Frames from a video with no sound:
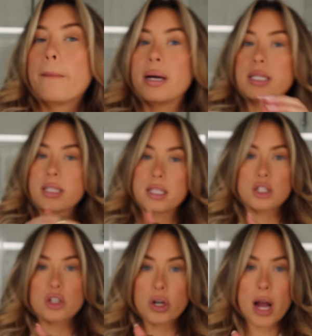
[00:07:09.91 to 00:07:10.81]
My
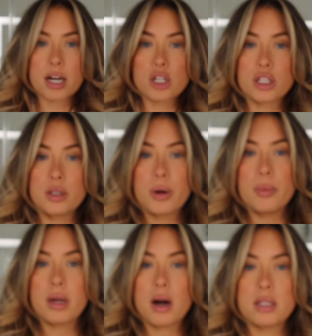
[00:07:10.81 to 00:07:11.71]
sister actually
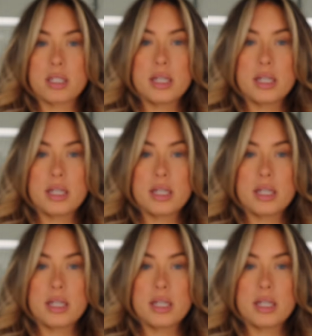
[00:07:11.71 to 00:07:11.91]
put me onto